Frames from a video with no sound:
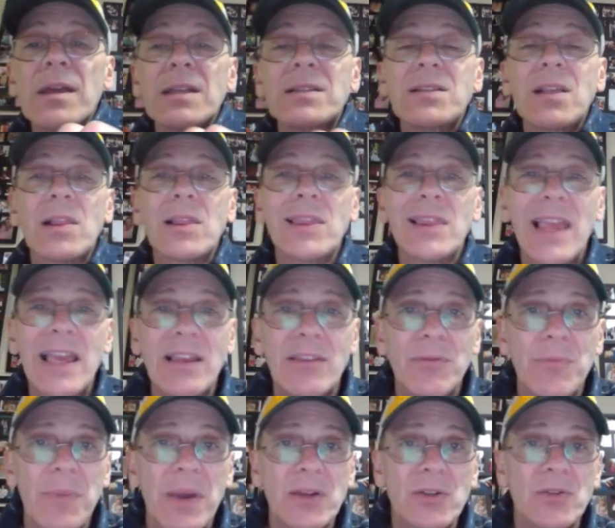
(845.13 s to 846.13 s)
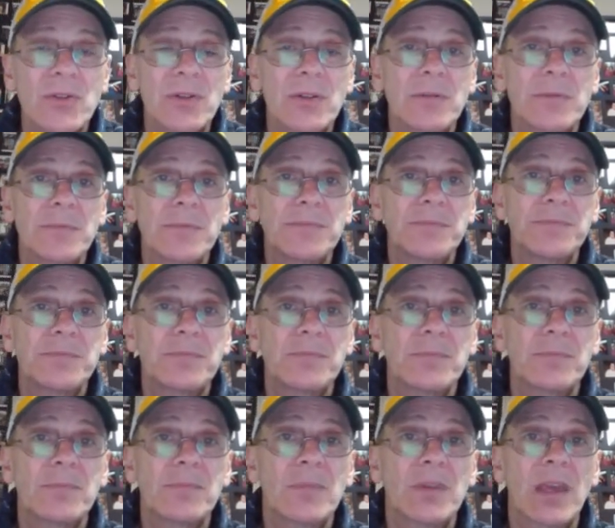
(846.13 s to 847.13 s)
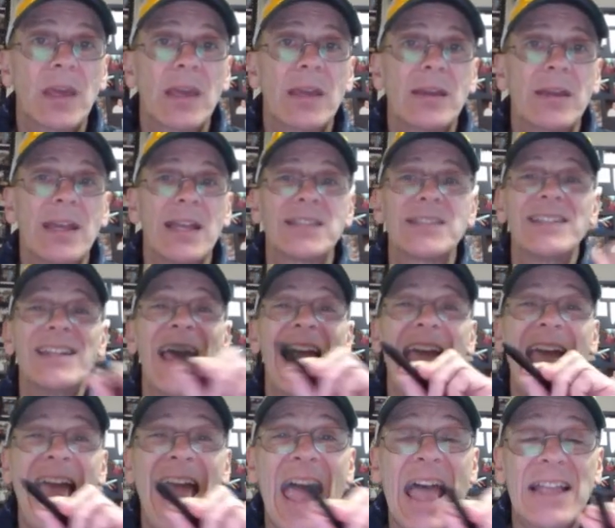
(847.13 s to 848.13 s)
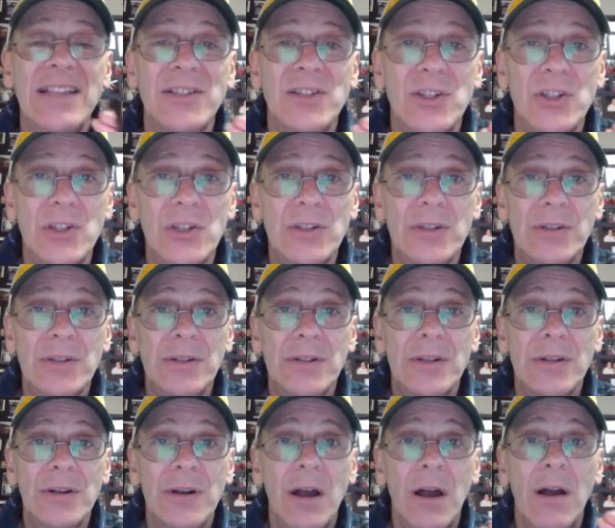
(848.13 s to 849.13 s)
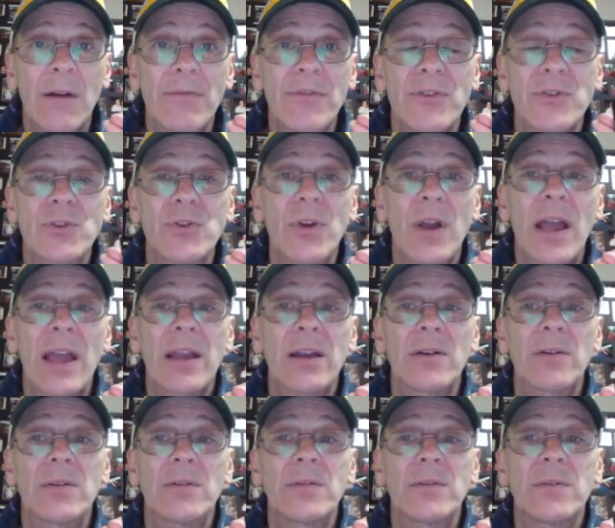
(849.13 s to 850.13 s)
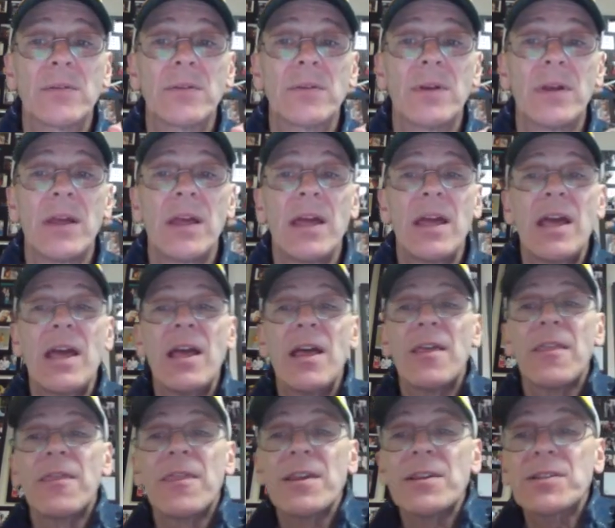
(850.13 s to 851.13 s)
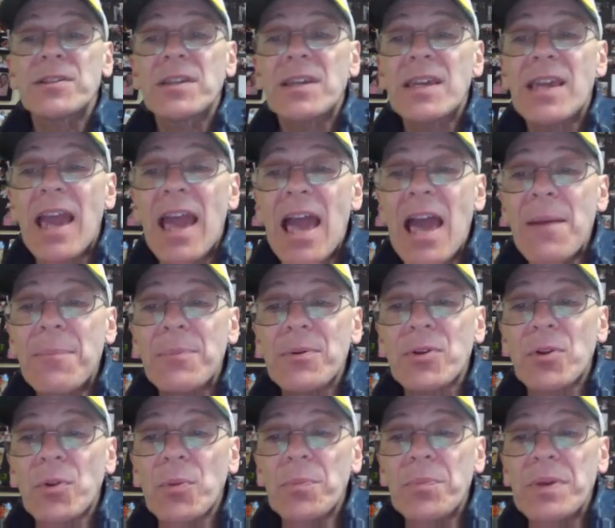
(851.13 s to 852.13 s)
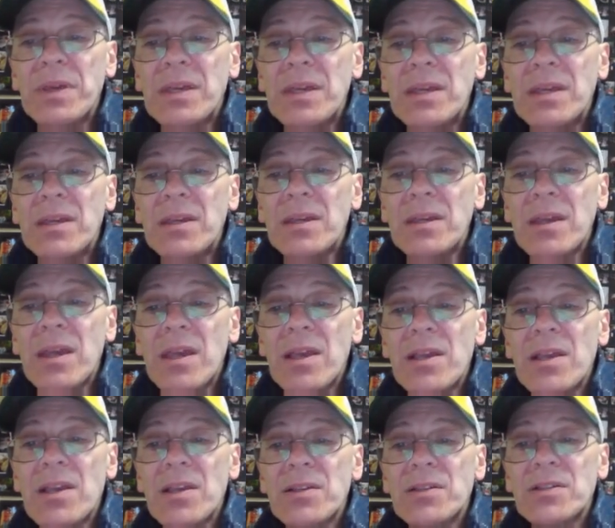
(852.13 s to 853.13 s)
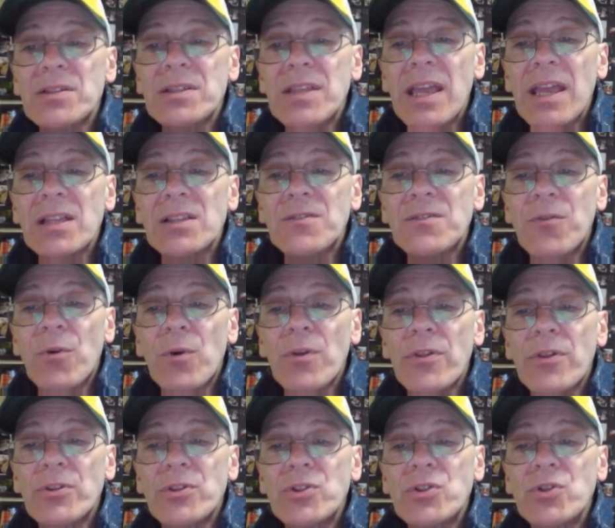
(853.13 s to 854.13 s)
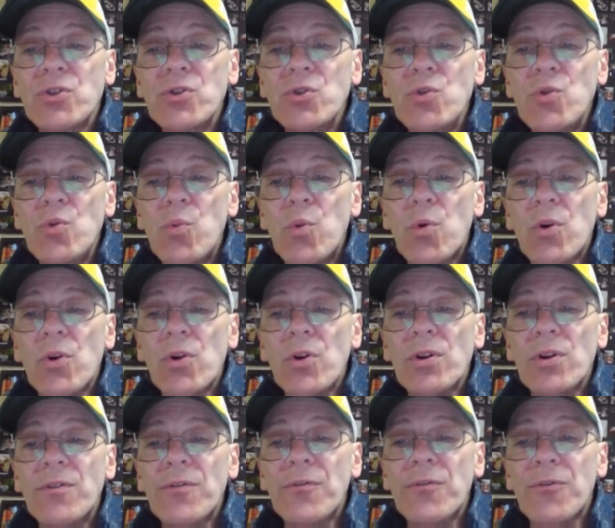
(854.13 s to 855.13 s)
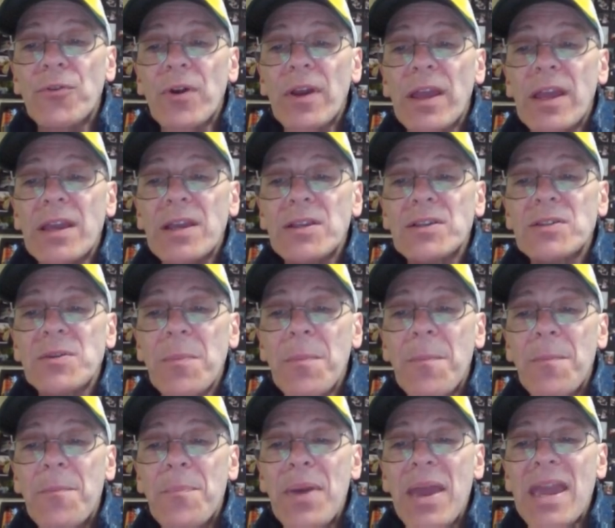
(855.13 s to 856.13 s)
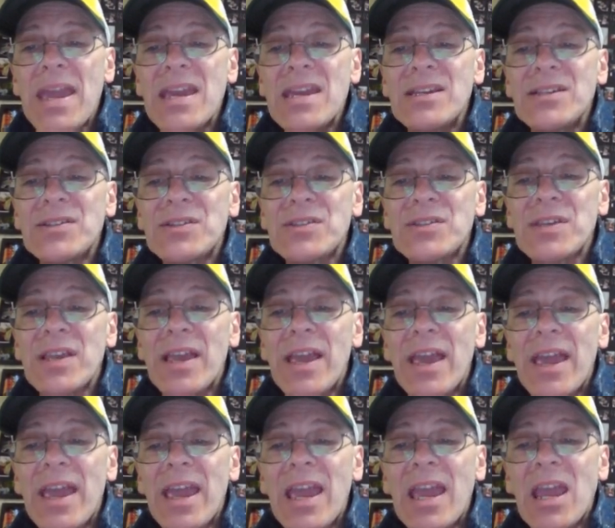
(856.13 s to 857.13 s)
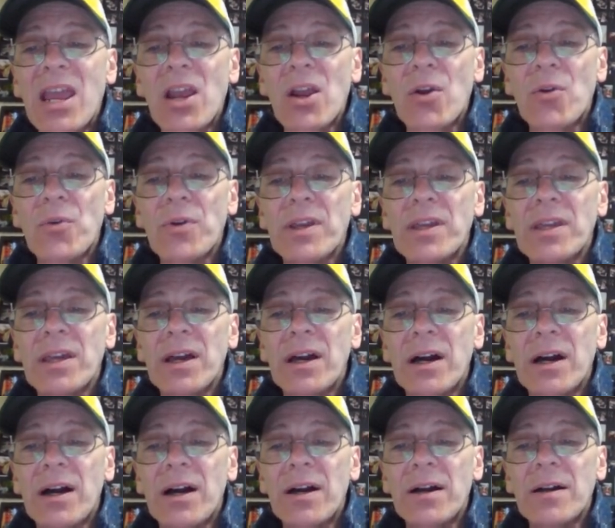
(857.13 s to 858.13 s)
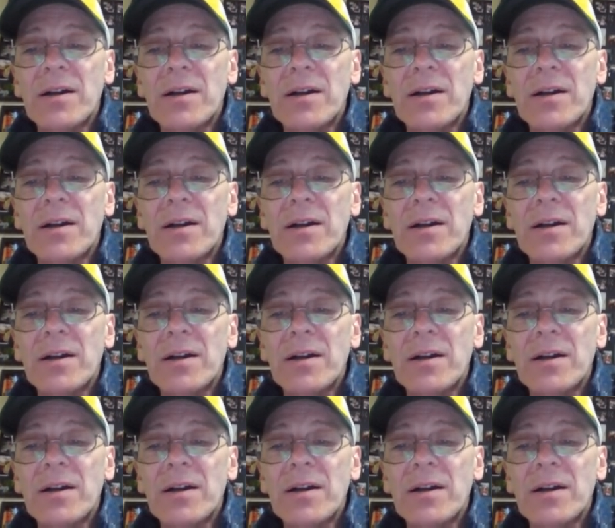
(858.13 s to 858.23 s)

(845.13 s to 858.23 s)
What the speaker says: It's a length measure. Okay? It's an edge of the triangle. This capital B stands for the two-word phrase base area.